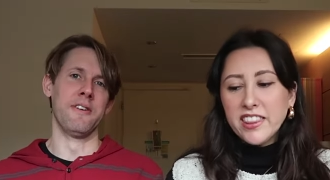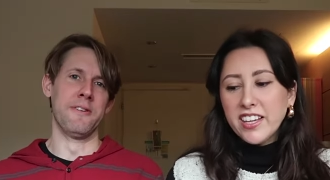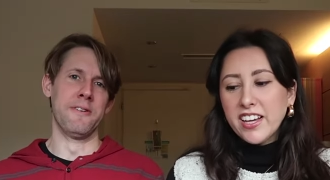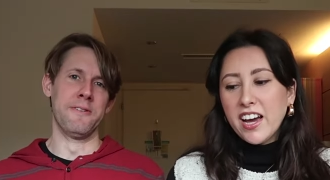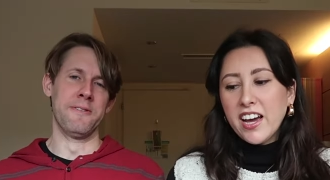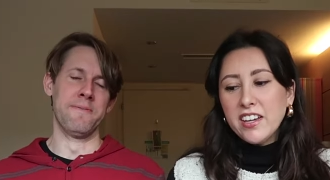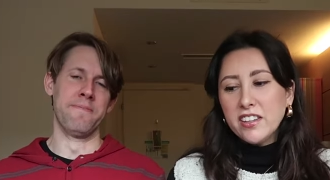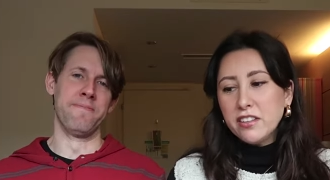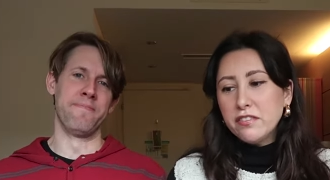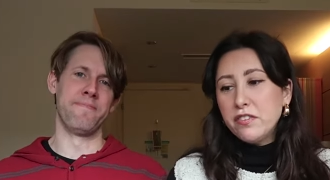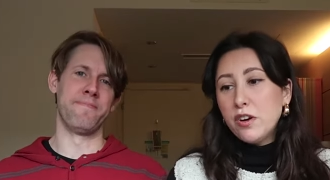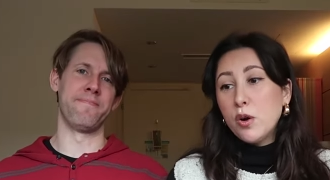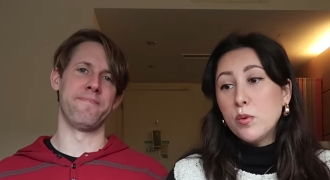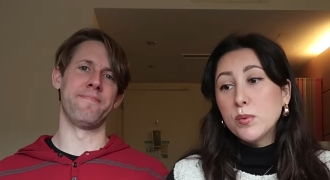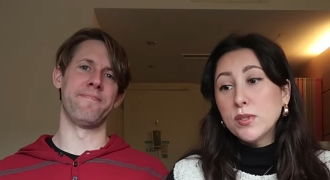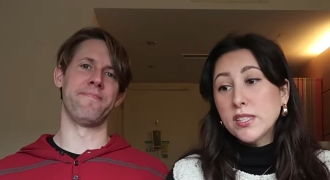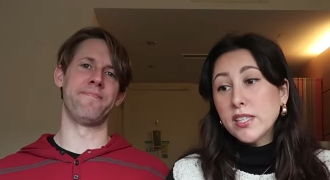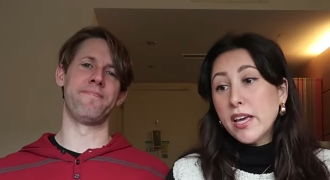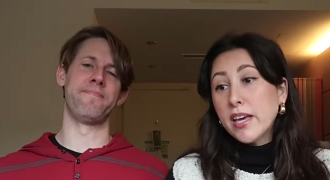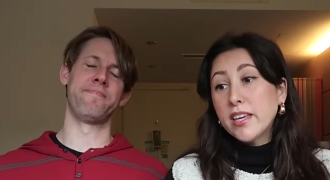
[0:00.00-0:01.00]
Speaker 1: And the guy on the
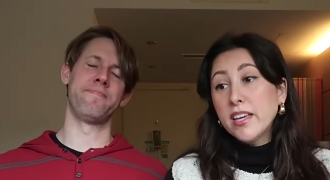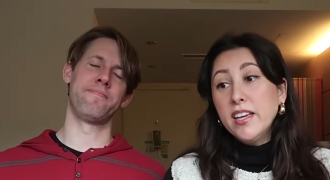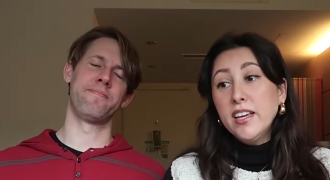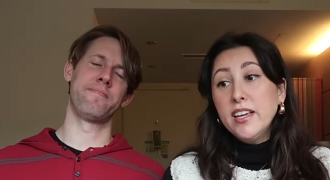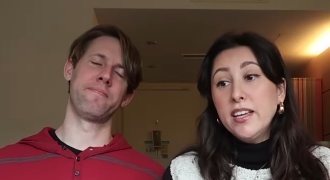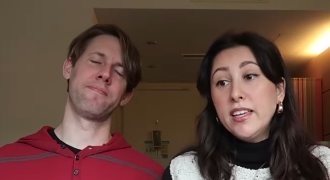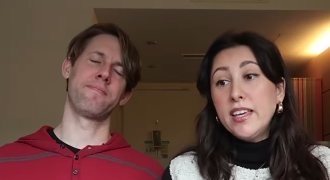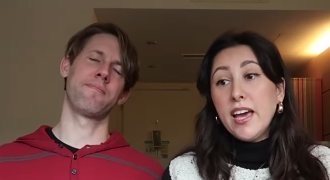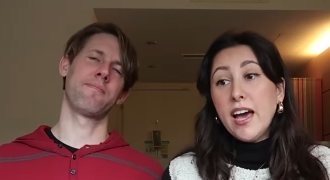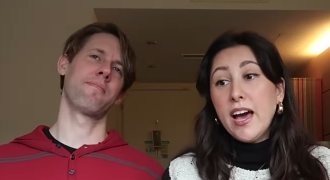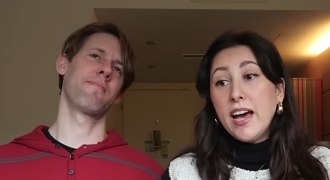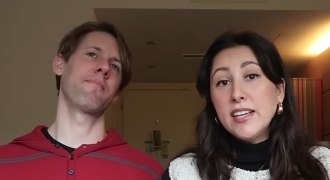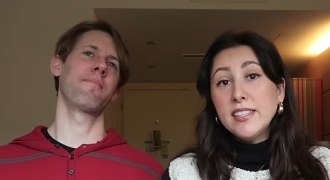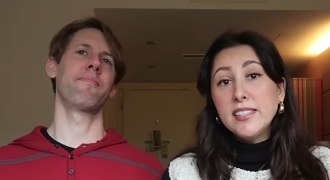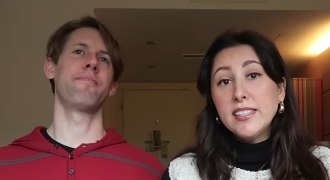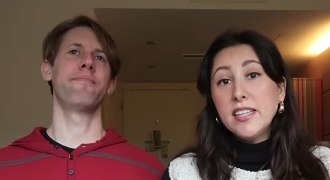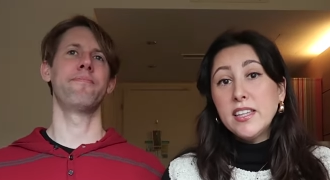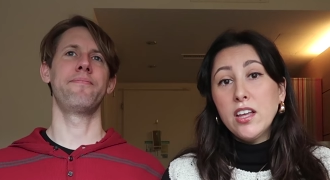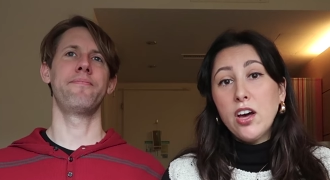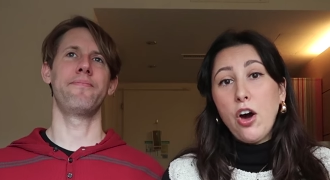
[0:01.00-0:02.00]
phone was like, yeah,
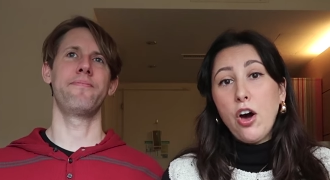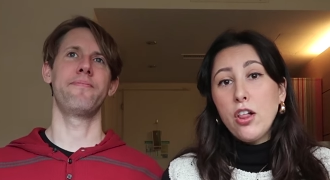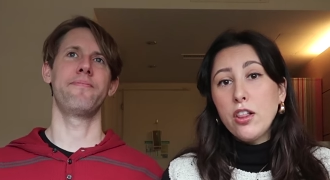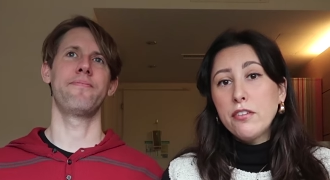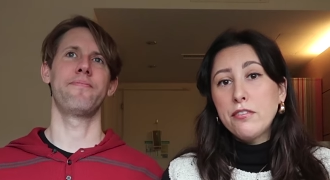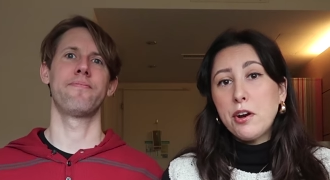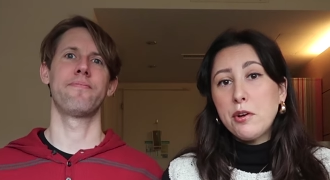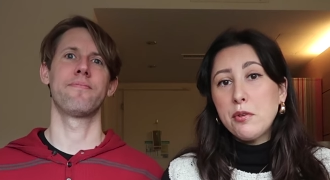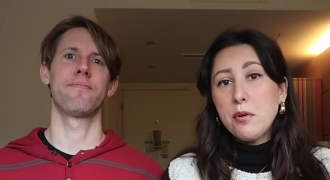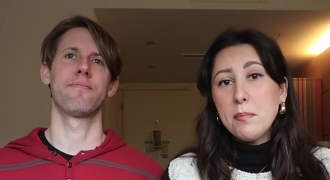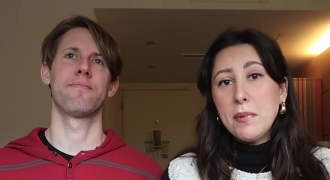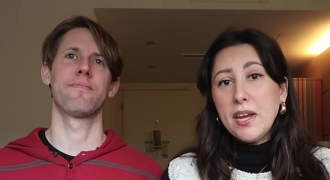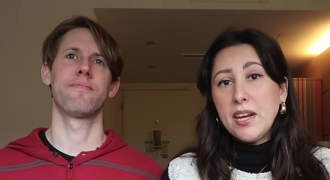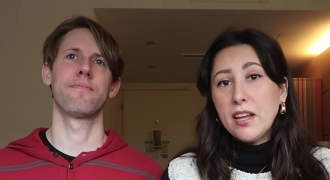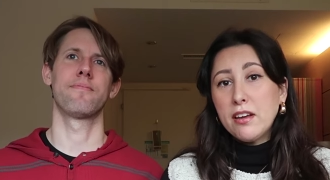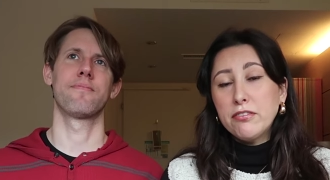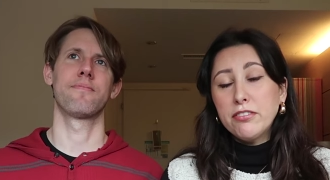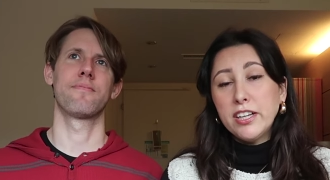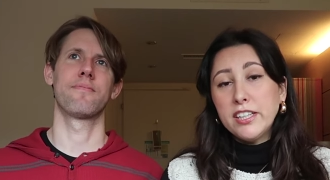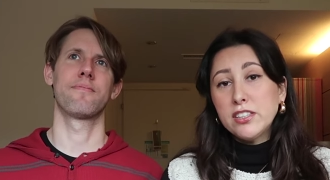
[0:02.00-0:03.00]
I see that all of our
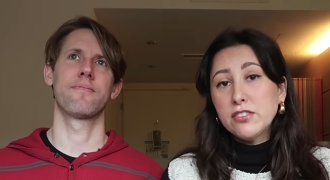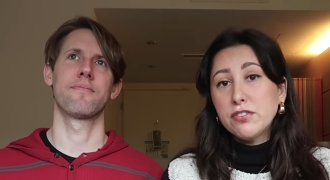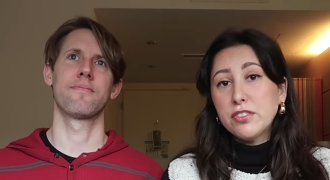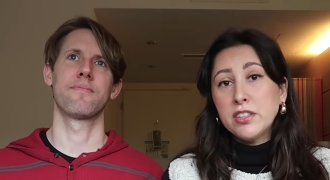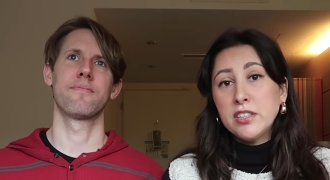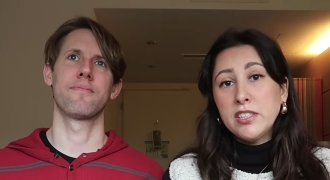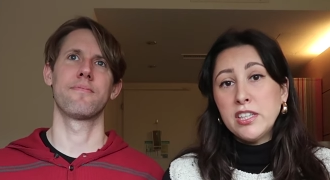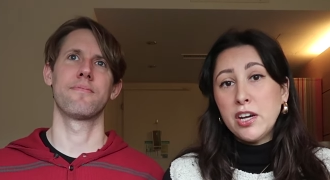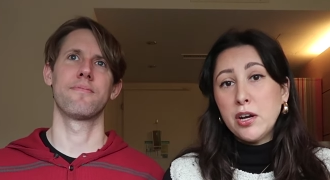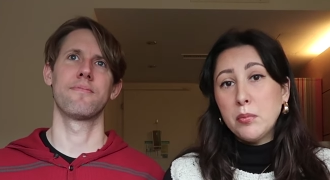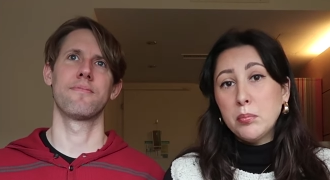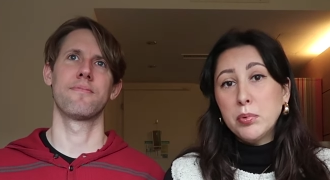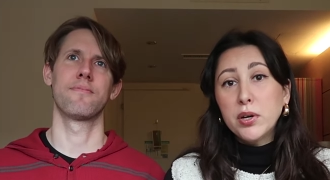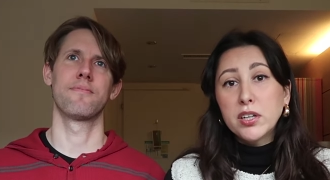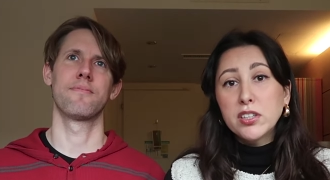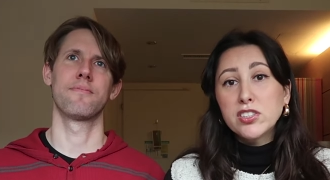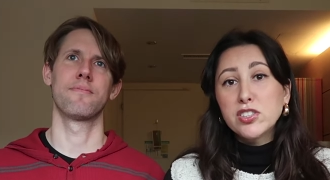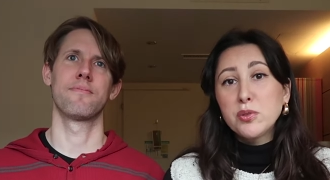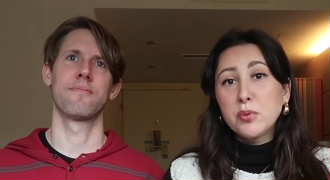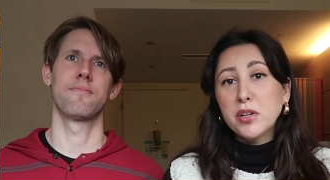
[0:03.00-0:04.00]
remaining flights for the day are
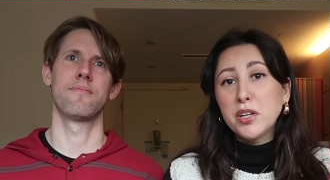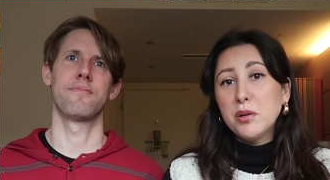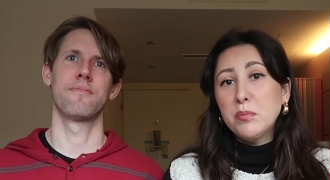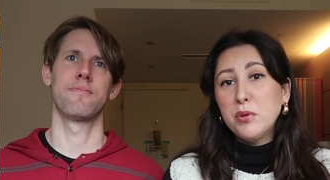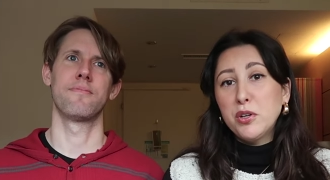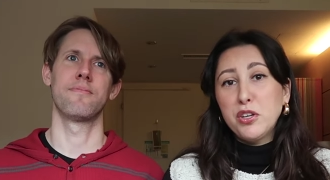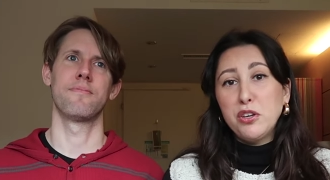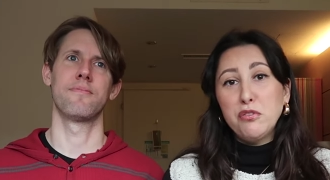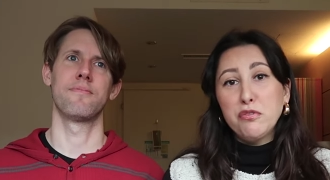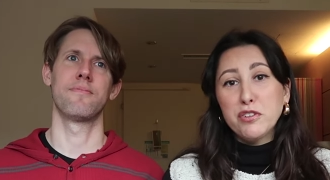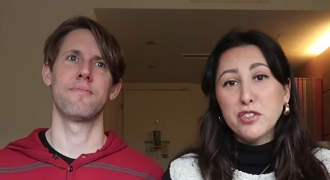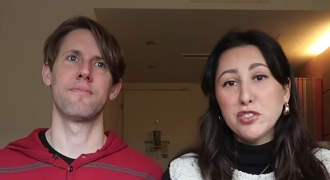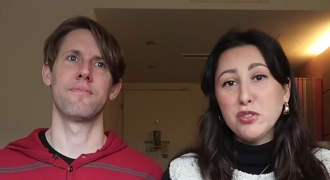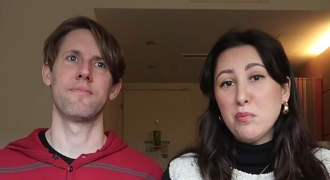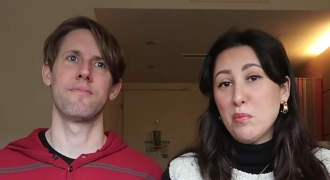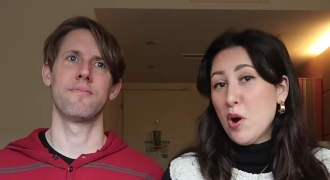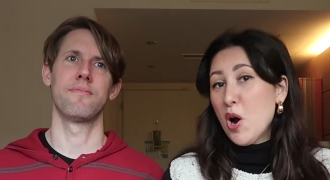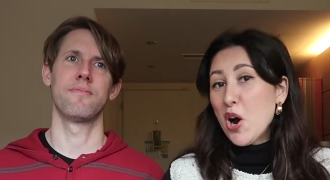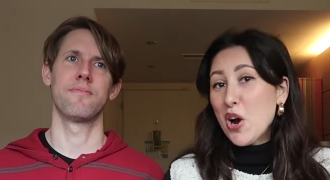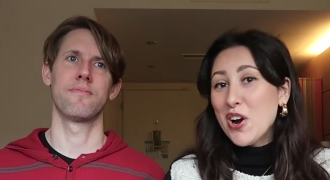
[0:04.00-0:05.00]
booked, so we're gonna book you for
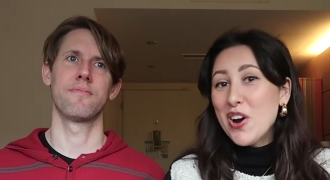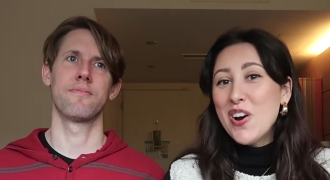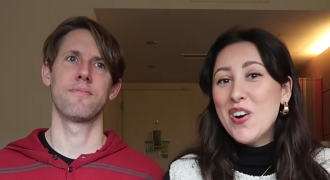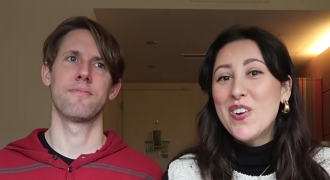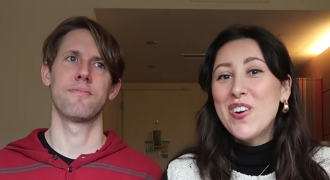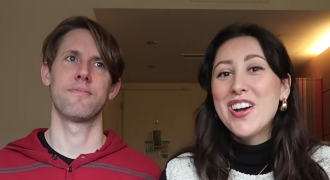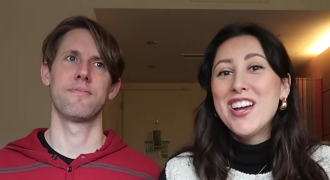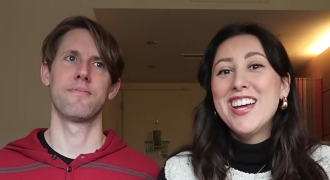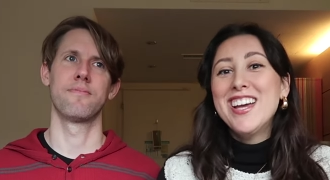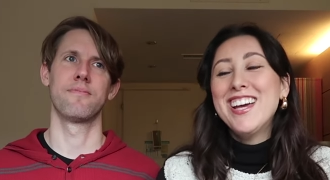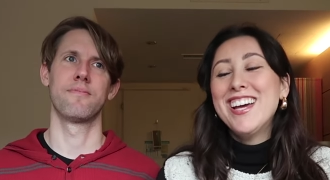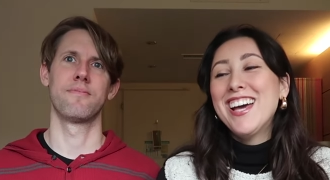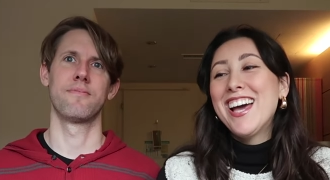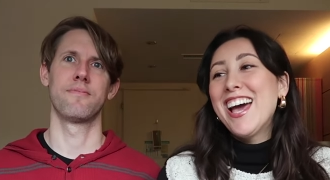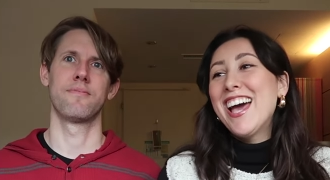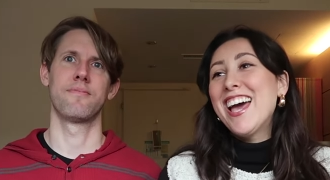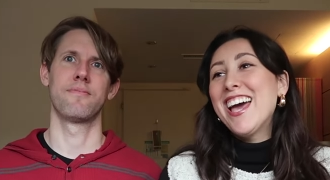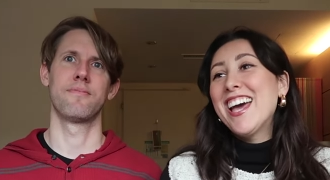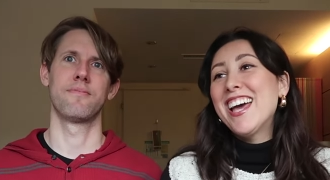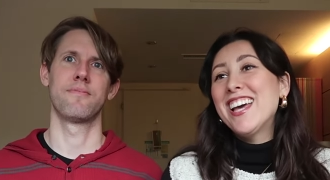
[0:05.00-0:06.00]
tomorrow.
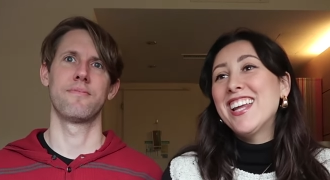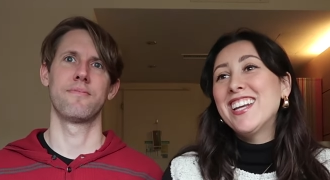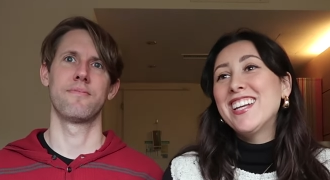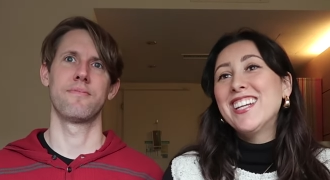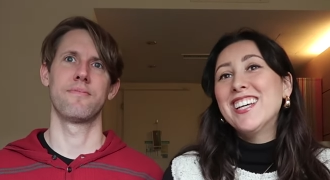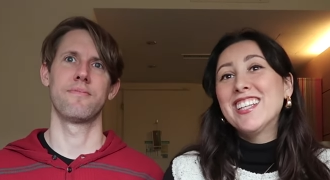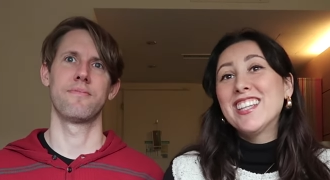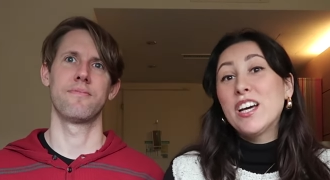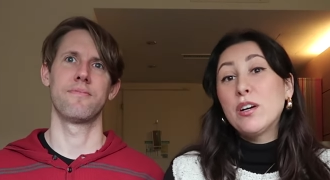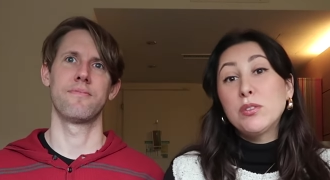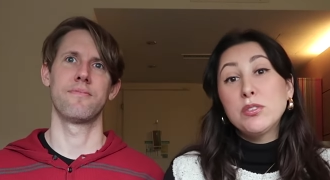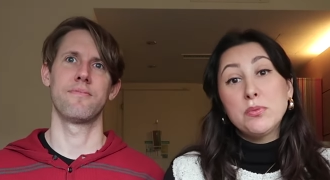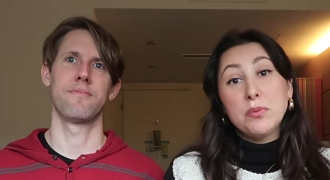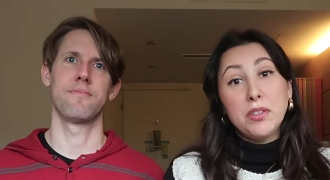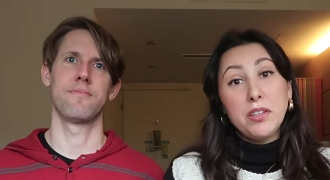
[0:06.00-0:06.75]
And that was